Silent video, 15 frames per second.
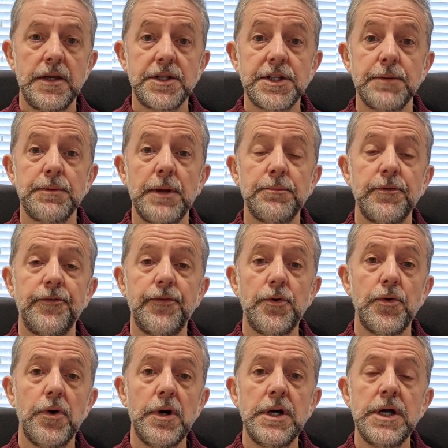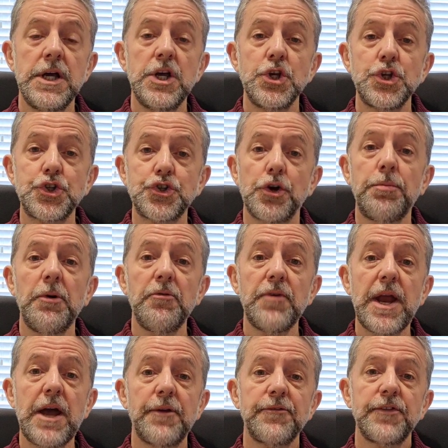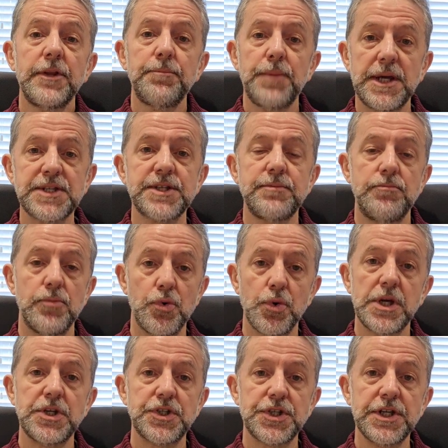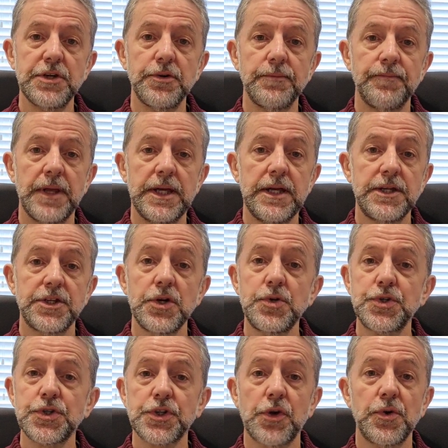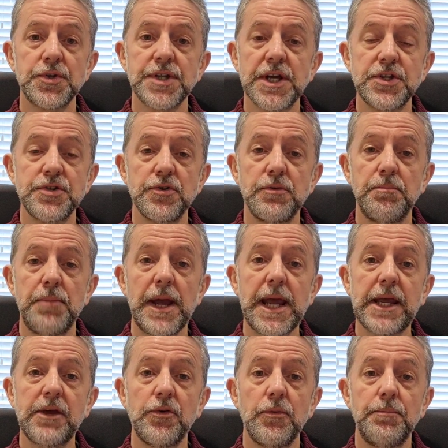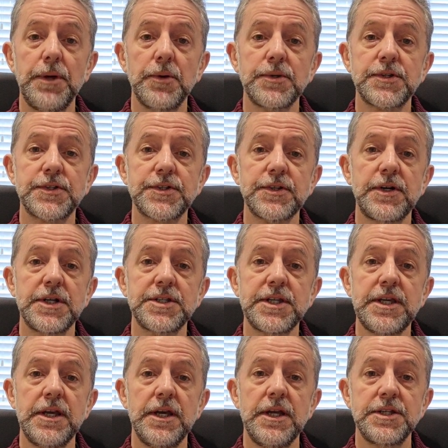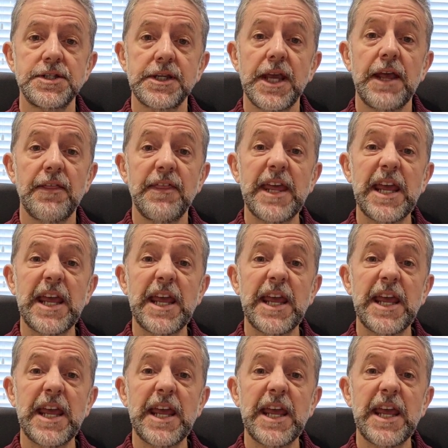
Tip number 4, shop around for the best mortgage deal. Don't just contact your bank or building society to get